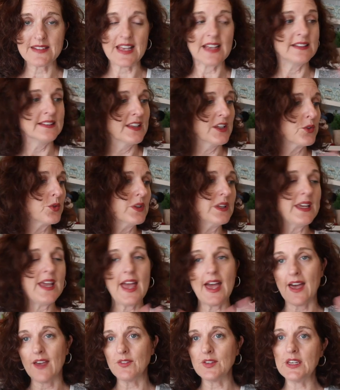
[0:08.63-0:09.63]
I literally
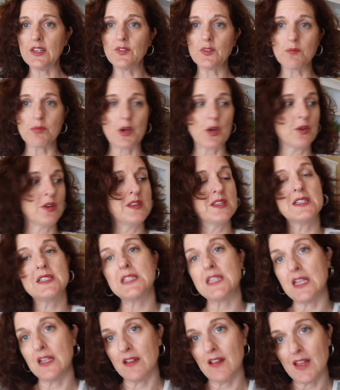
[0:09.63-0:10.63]
haven't even broken the
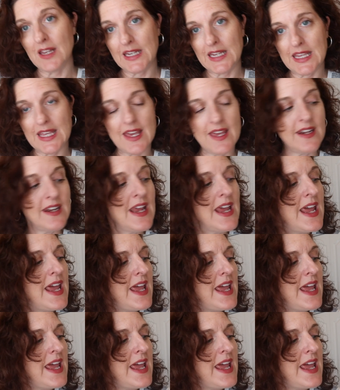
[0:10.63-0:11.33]
seal on it yet.